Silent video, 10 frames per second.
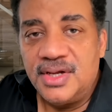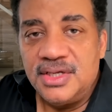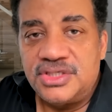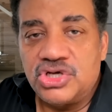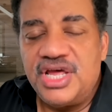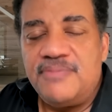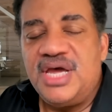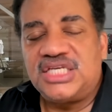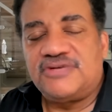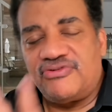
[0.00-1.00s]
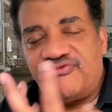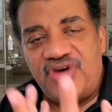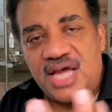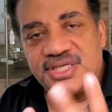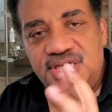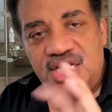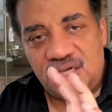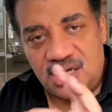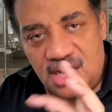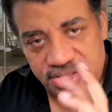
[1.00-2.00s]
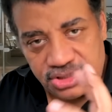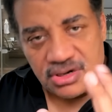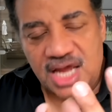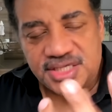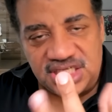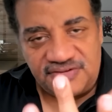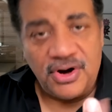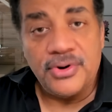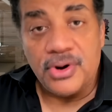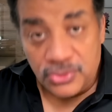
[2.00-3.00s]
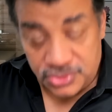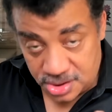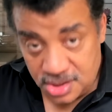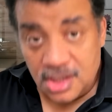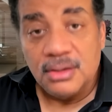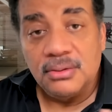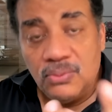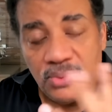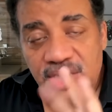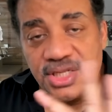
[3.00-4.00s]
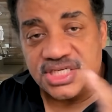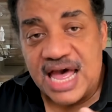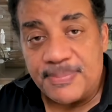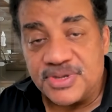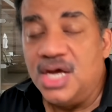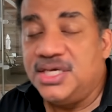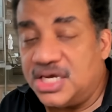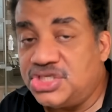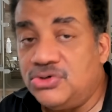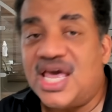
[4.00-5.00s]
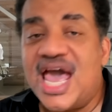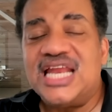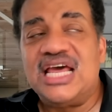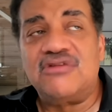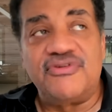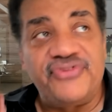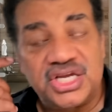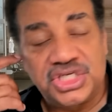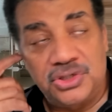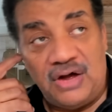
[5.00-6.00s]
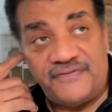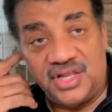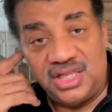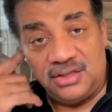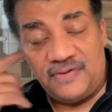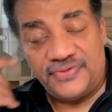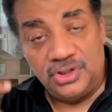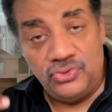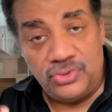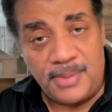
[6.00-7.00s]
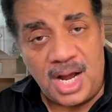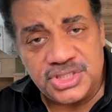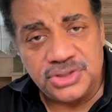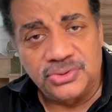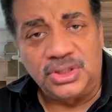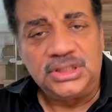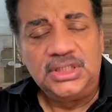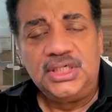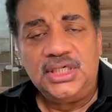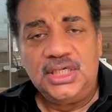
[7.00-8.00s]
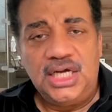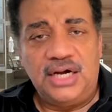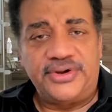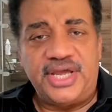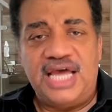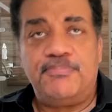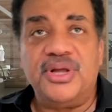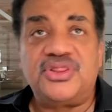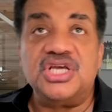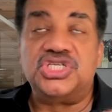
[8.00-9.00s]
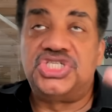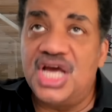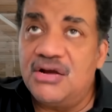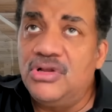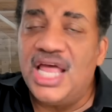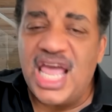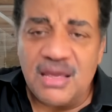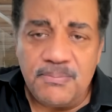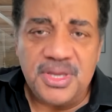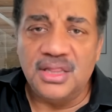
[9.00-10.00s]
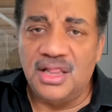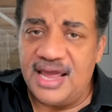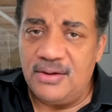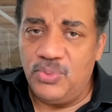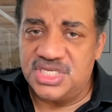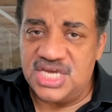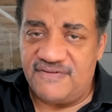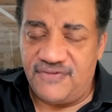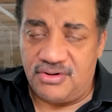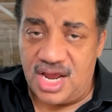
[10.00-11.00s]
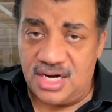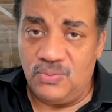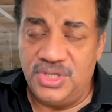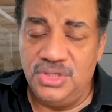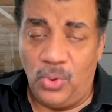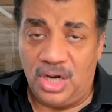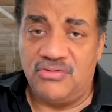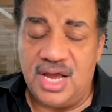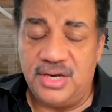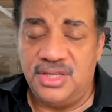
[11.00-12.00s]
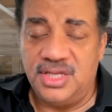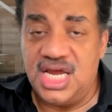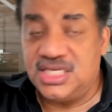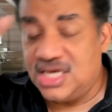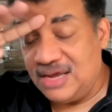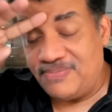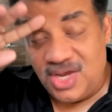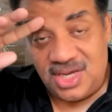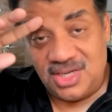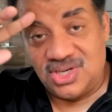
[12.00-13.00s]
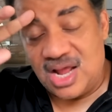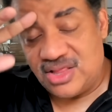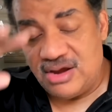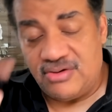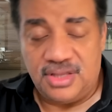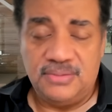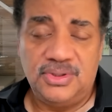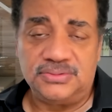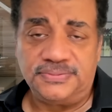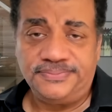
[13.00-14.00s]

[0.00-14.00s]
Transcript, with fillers: So that makes for fascinating contrasty photos when this happens. Yes, you can get a reflection off the of the lunar module, okay, but the general ambient light we take for granted when you walk around in the daytime is not there on the moon.